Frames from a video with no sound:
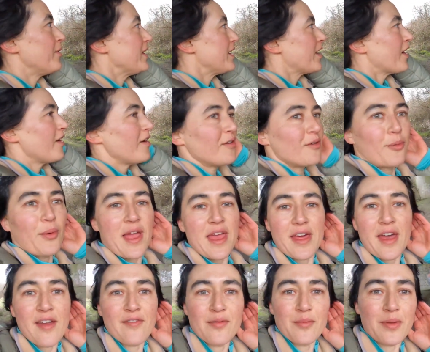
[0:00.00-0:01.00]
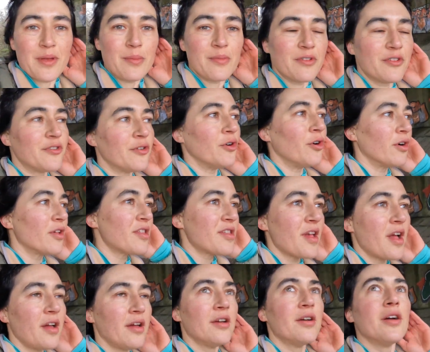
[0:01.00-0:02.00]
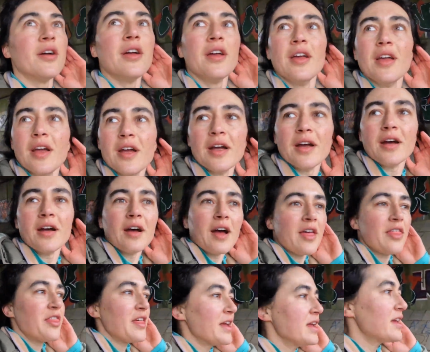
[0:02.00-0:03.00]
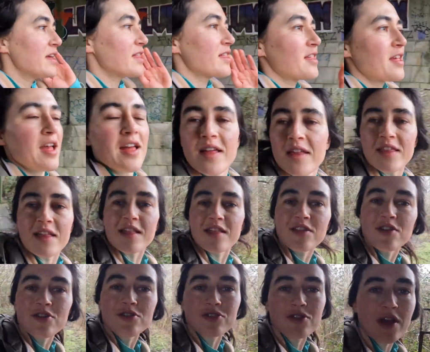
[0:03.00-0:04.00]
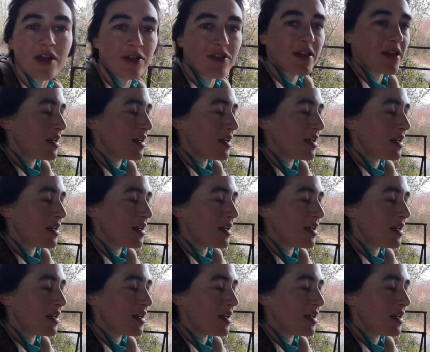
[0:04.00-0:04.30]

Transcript: we go, the way I haven't been before. So I think there's two trails